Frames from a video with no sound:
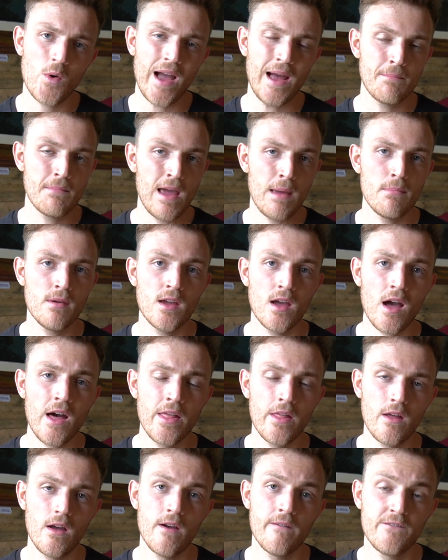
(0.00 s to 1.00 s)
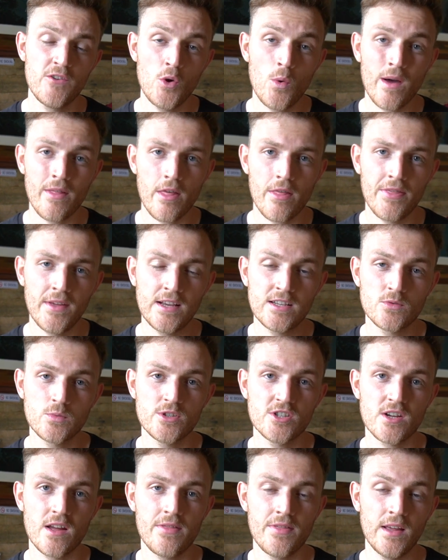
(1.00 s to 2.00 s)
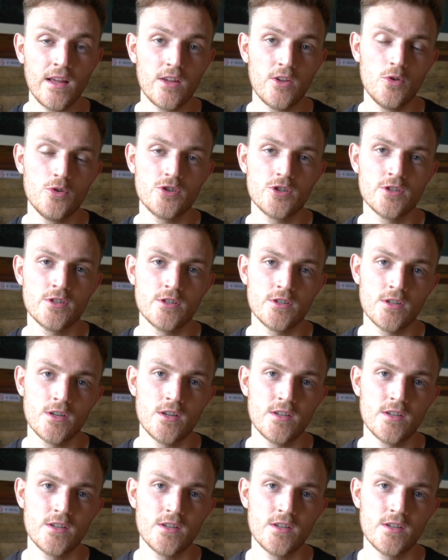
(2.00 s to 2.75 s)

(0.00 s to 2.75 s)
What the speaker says: and maybe a few other things which I think you should